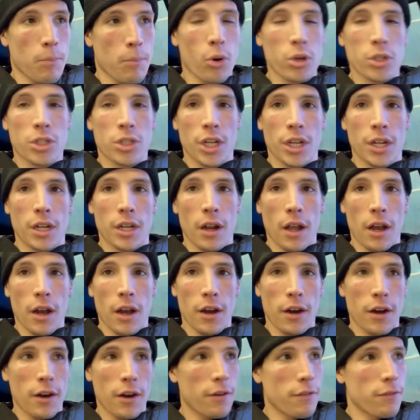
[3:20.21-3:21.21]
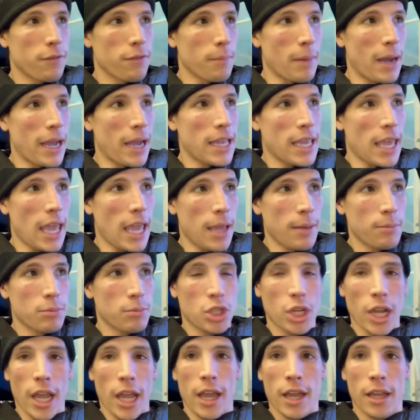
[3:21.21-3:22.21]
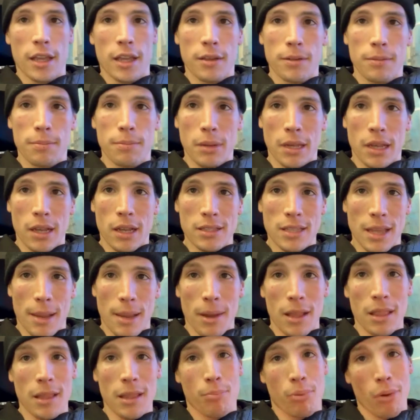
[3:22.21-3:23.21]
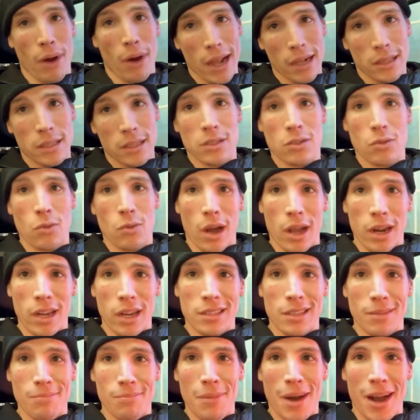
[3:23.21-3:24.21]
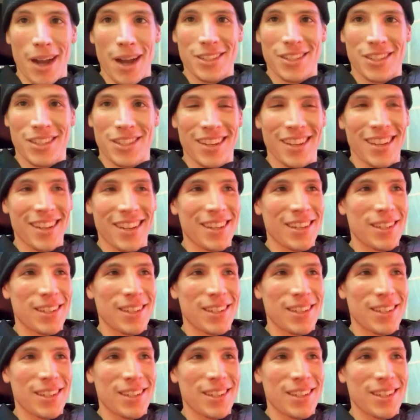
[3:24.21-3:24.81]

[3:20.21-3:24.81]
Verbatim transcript: portion of my game check, because I'm on the practice squad isn't much,